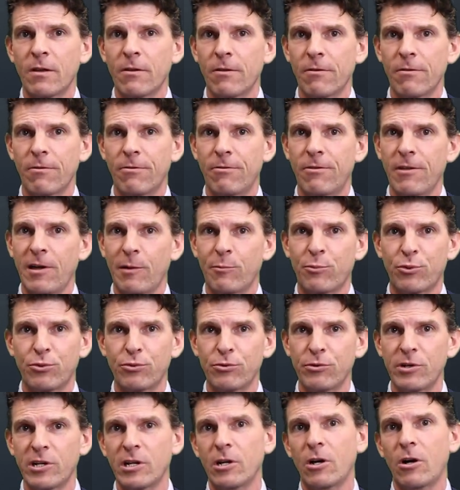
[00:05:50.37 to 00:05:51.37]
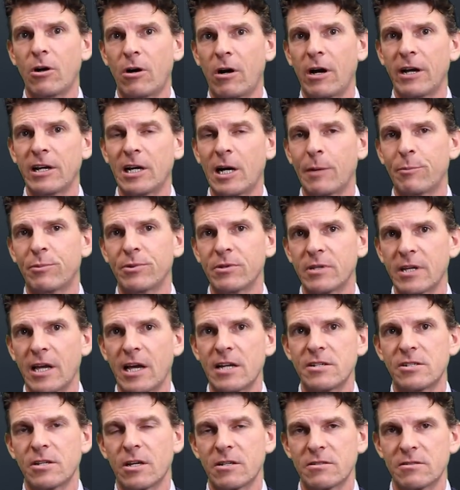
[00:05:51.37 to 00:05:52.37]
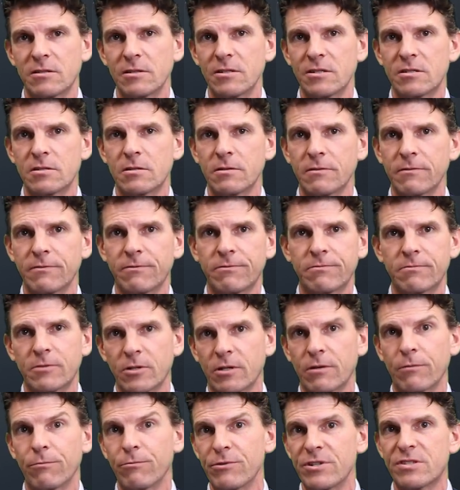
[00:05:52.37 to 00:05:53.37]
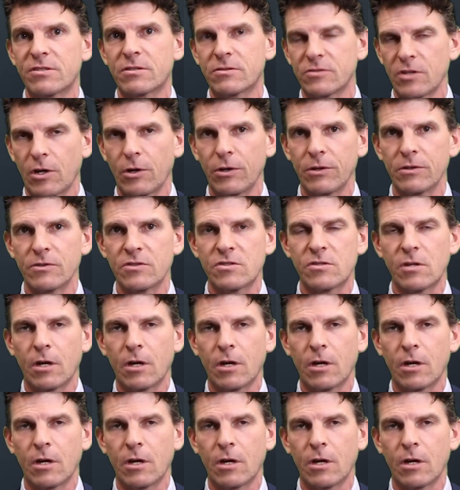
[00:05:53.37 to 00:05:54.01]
they're pretty high up in the ATO's list of kind of risk zones.